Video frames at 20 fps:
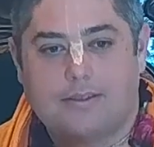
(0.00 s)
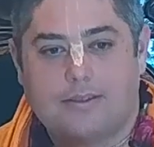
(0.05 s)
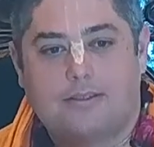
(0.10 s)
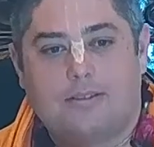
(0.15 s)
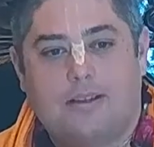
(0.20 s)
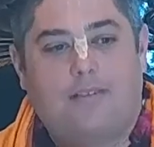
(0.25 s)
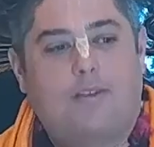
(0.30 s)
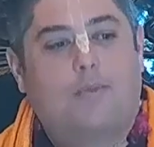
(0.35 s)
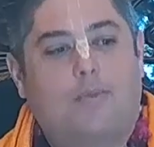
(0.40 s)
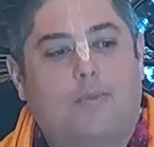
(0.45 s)

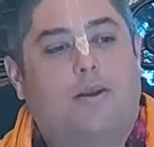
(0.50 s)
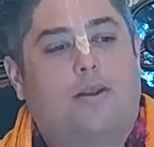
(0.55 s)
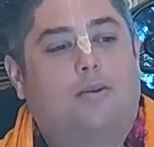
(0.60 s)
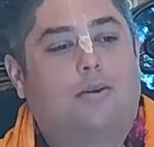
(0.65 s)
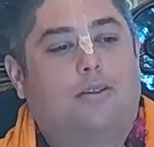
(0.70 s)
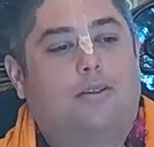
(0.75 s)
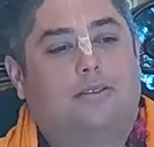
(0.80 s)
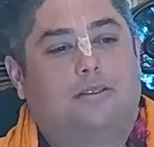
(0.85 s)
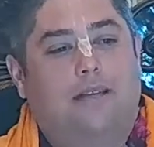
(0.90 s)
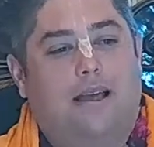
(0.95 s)
So everybody
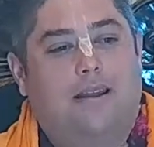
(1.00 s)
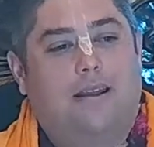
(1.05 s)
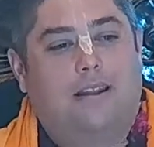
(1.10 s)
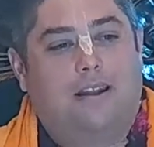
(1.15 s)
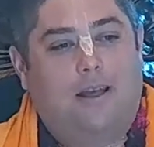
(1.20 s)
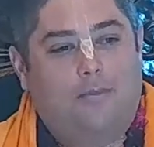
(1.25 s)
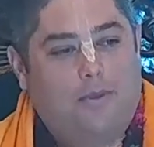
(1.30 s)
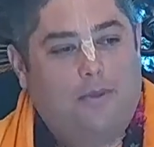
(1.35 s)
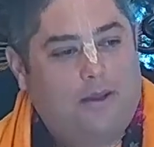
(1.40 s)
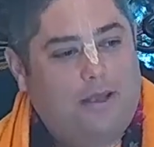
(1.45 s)
was
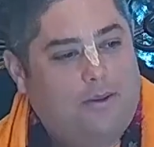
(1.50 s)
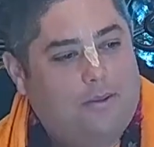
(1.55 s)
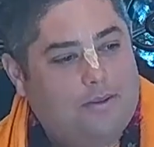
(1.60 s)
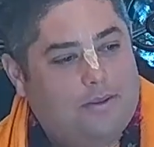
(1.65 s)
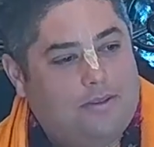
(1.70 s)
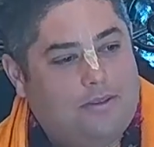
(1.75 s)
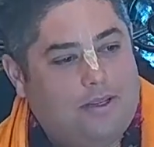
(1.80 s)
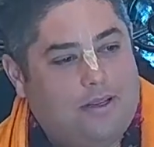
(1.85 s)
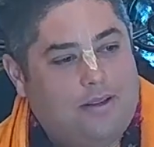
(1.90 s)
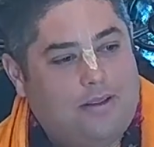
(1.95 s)
standing up and he
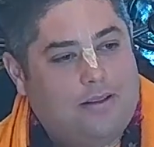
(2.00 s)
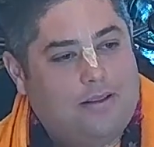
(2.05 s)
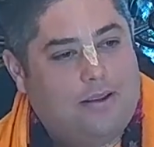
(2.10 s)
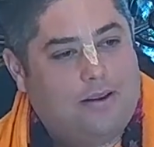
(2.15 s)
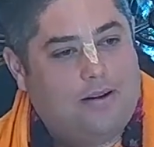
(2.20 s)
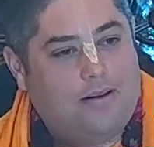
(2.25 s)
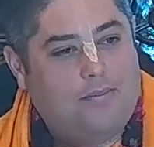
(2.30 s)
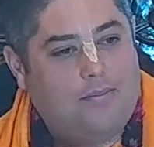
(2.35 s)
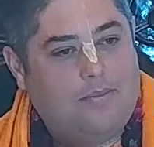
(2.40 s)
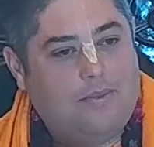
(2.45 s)
was sitting
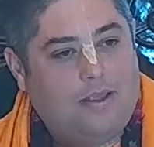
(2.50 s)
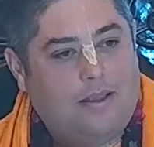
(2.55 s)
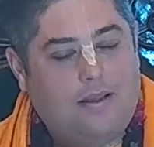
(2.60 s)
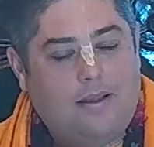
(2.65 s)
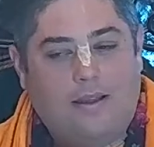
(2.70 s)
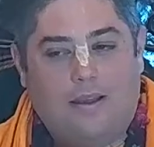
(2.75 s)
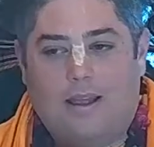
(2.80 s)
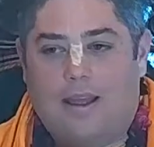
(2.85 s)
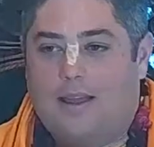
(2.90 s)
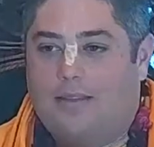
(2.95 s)
there.
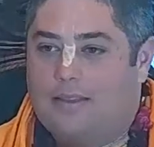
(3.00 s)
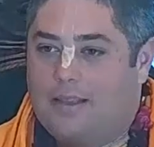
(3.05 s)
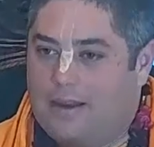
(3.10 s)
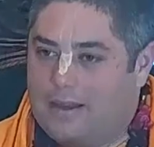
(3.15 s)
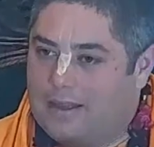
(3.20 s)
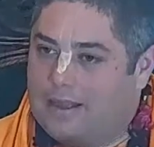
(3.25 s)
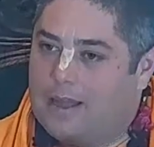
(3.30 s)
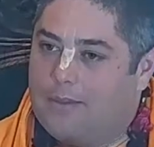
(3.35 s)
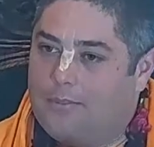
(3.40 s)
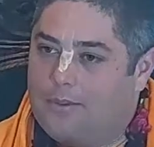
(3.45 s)
And then
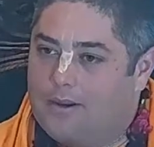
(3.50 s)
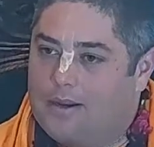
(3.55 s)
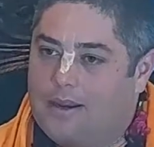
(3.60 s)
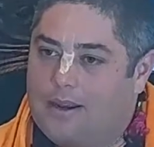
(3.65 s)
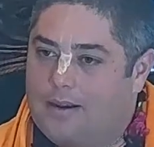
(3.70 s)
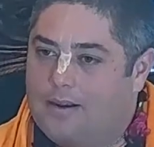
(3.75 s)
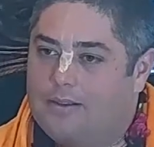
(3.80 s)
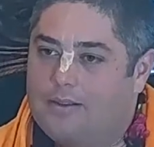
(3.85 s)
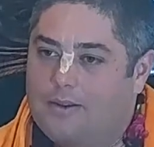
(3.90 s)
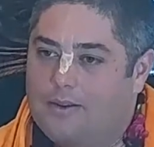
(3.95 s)
he kept on
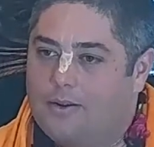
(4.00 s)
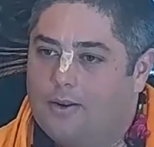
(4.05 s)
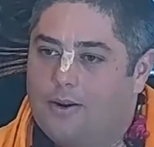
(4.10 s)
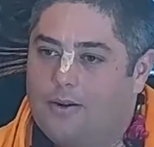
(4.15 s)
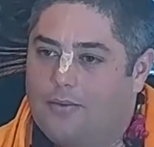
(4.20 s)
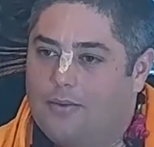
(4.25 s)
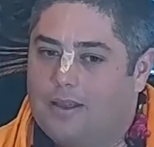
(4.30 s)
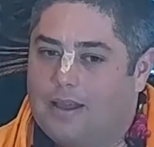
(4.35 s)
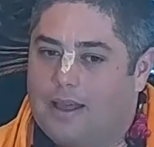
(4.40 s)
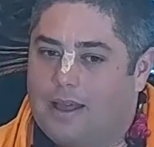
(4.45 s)
hearing the
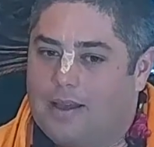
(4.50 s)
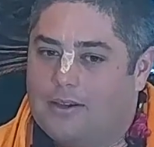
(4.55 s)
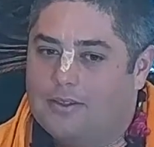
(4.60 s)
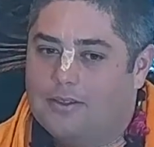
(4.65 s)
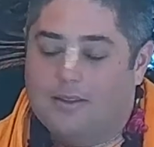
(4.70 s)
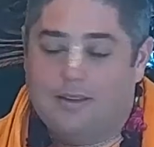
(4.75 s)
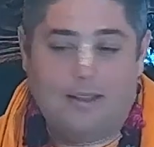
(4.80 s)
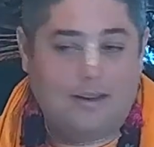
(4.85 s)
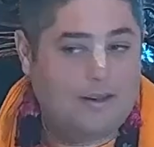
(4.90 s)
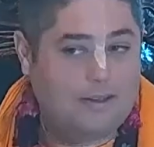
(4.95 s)

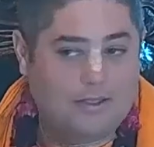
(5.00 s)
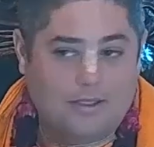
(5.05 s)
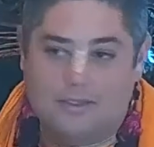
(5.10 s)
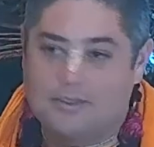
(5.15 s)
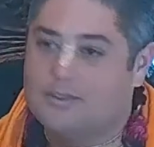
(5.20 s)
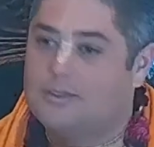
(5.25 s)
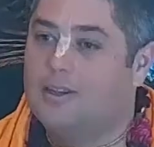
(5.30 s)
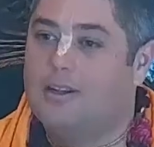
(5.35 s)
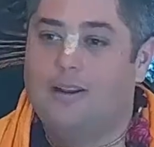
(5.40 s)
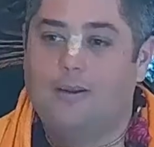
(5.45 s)
glorification, then he
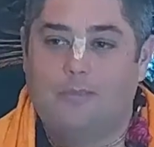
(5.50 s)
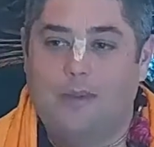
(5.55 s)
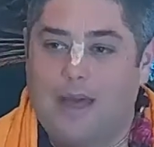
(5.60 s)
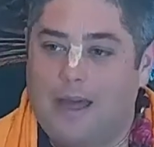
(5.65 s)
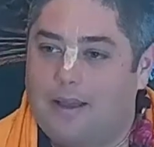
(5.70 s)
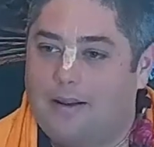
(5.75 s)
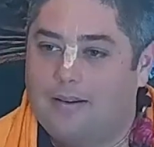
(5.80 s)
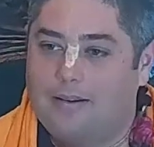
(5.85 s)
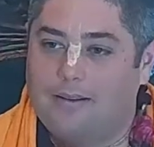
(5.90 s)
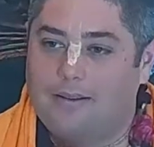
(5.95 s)
just stood up
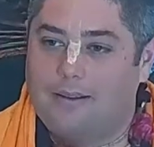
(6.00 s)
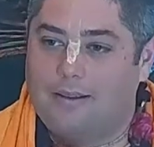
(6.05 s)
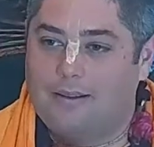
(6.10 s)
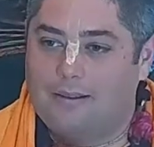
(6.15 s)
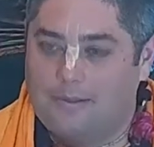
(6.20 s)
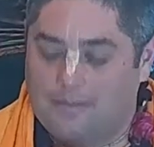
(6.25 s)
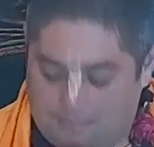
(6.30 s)
angrily.